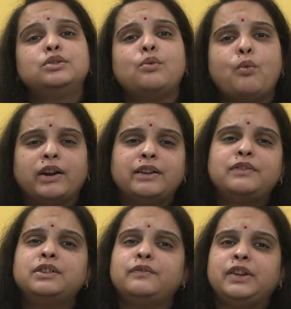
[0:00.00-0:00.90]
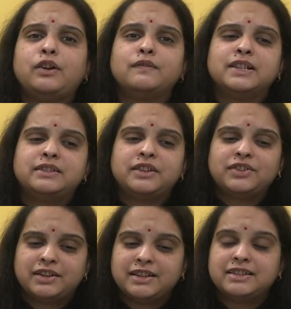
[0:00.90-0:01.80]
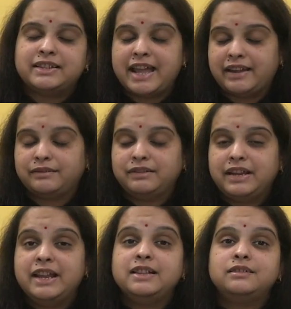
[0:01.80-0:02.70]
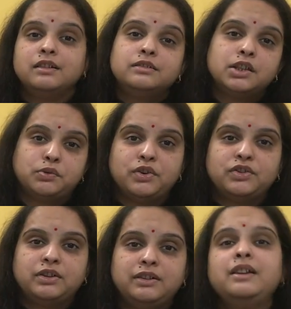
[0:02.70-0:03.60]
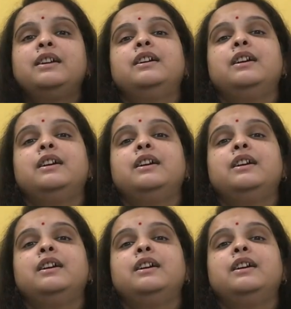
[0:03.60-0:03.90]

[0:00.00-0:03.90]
So whatever the week of gestation is there, in such situation